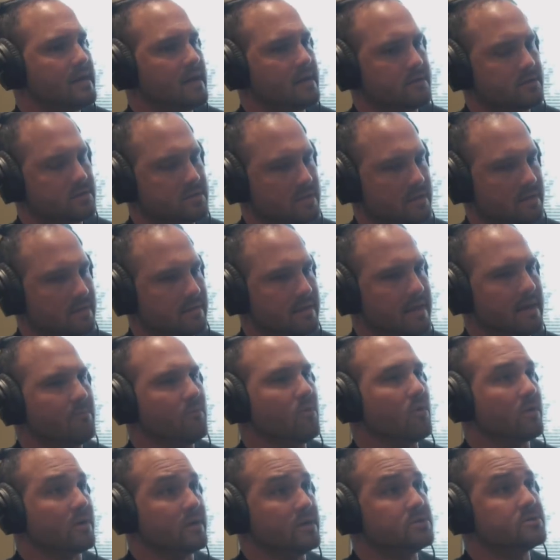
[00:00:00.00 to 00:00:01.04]
And you're seeing a lot
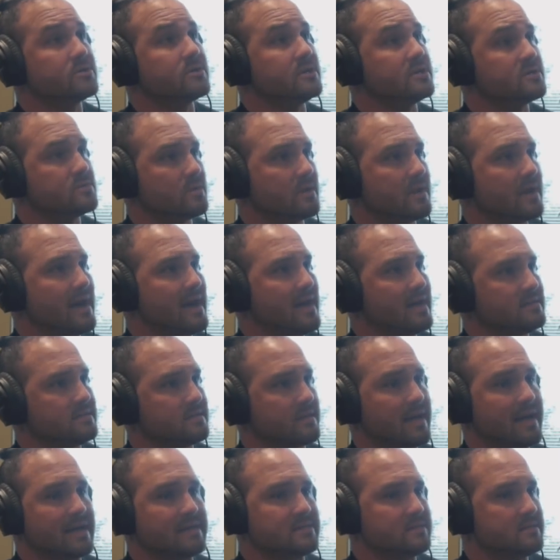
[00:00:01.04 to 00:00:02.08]
more injuries with guys.
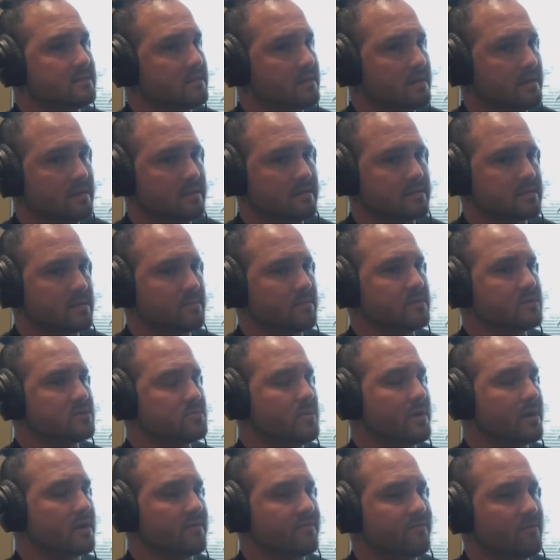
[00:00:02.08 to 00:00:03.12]
Guys in some of these
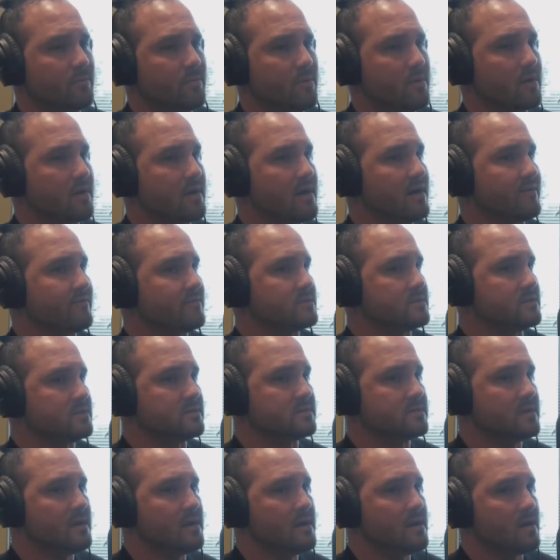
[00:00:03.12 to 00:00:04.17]
bigger football
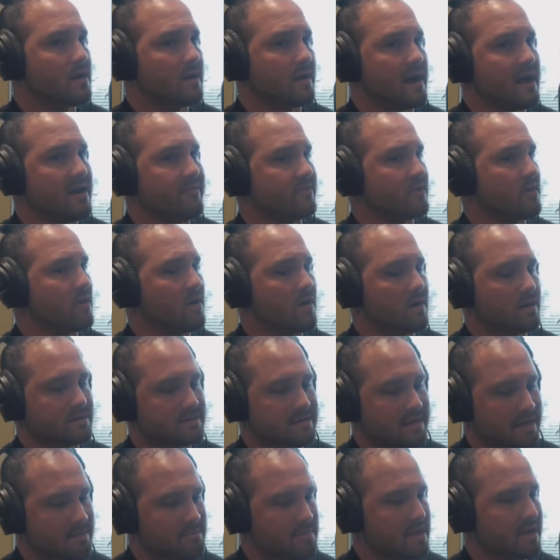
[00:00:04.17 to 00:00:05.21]
conferences are having a hard
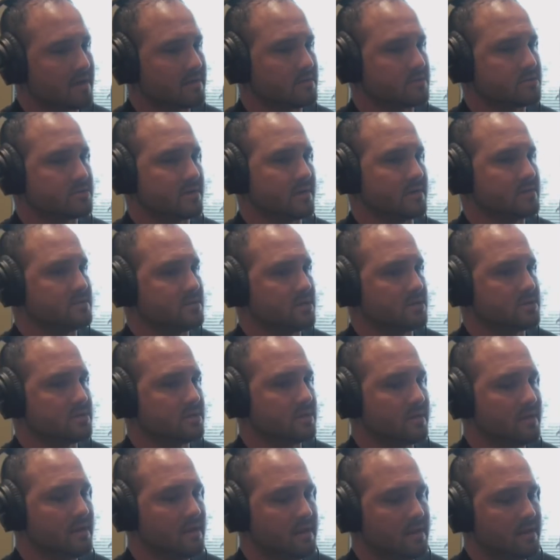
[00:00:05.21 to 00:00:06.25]
time making the
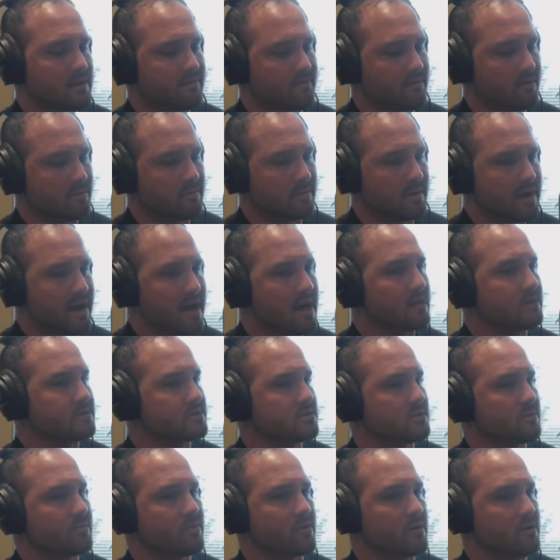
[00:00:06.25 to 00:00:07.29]
transition from
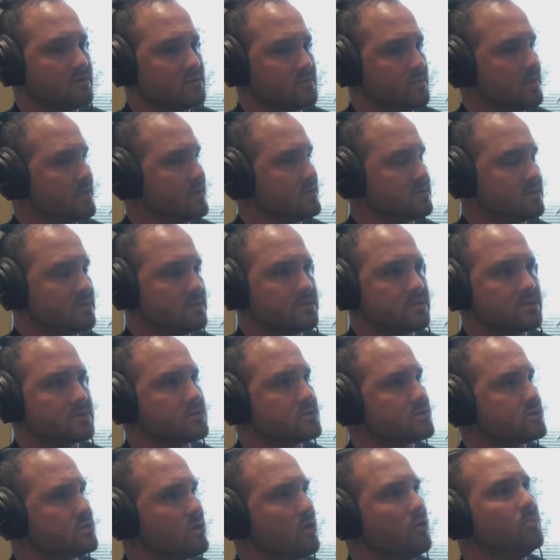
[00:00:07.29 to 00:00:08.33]
college to pros because they're just
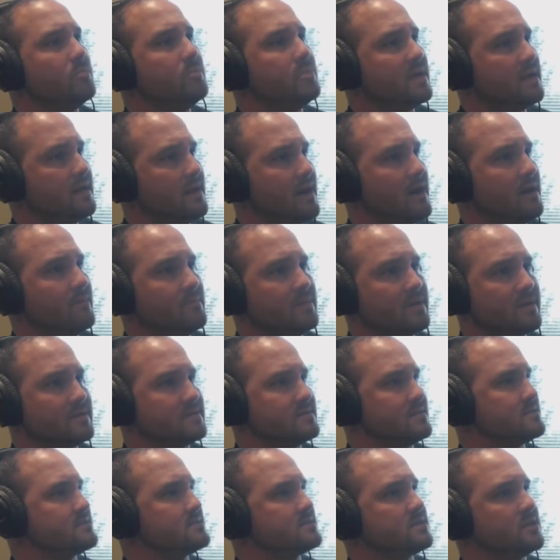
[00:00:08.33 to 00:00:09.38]
so beat up
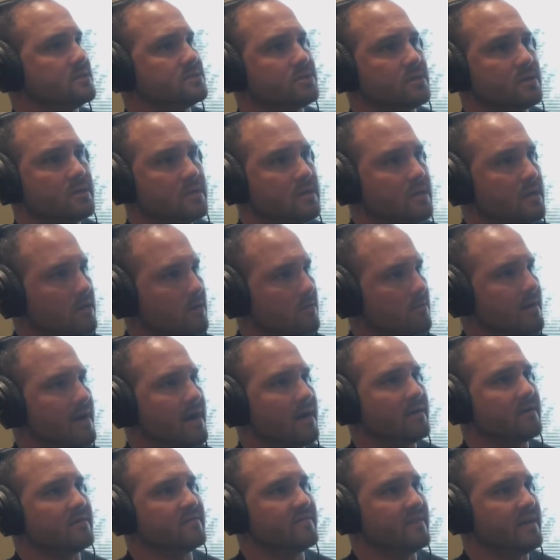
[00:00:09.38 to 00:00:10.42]
because it's such a
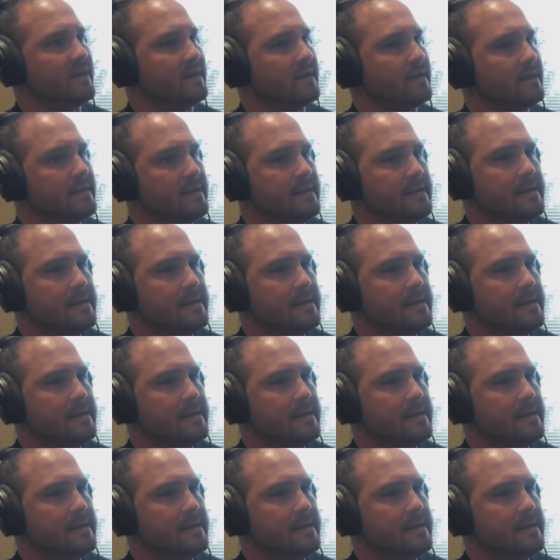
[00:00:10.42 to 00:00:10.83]
year-round event.